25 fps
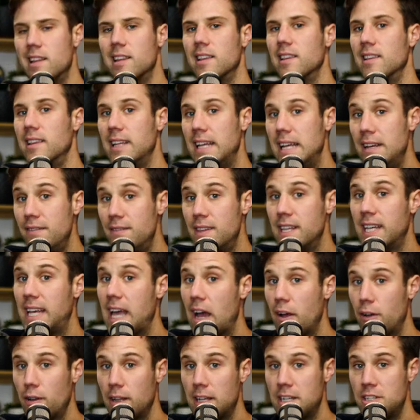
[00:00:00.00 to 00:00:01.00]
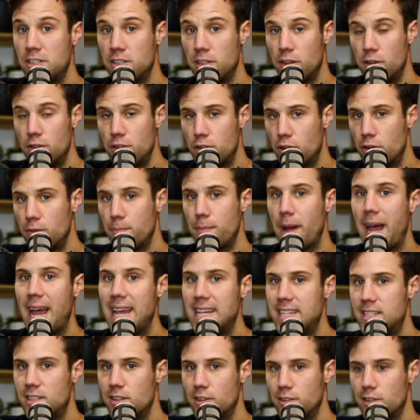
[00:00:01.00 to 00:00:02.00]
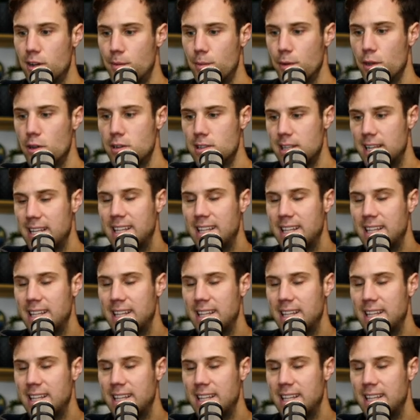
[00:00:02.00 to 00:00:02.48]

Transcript: Leave the calculations alone. Don't paste on top of those.